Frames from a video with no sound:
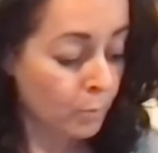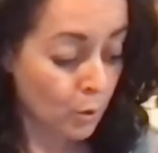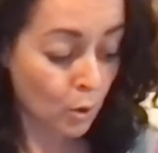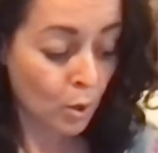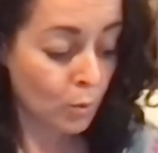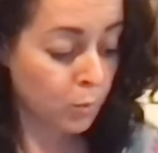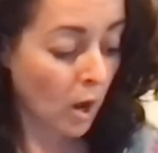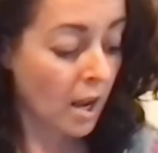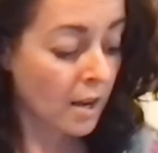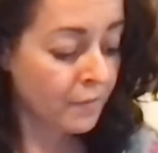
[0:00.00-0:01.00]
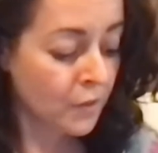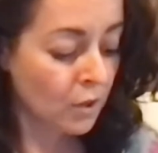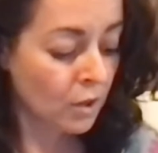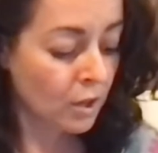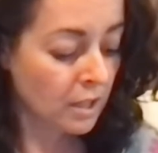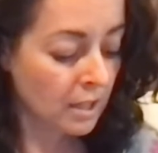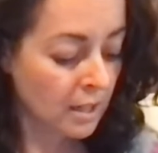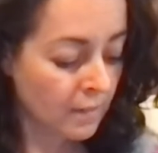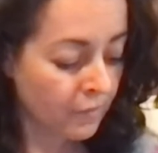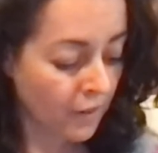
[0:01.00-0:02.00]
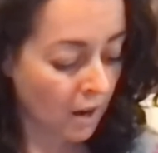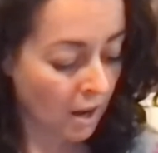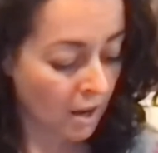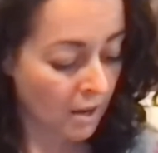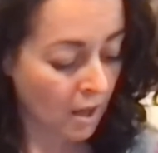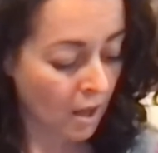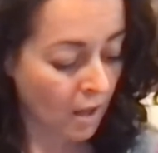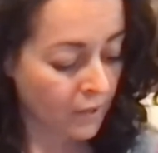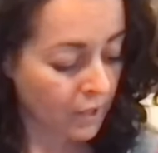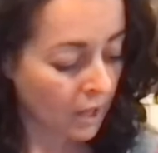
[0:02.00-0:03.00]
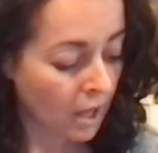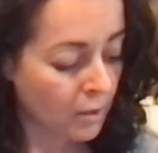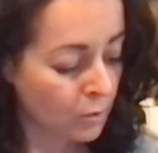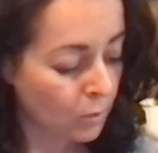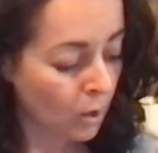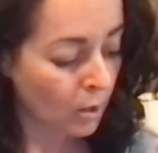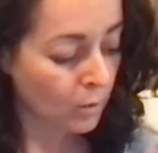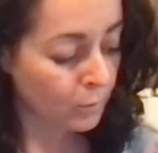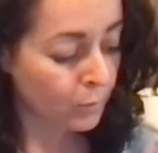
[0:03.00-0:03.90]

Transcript: Put one foot in front of the other one.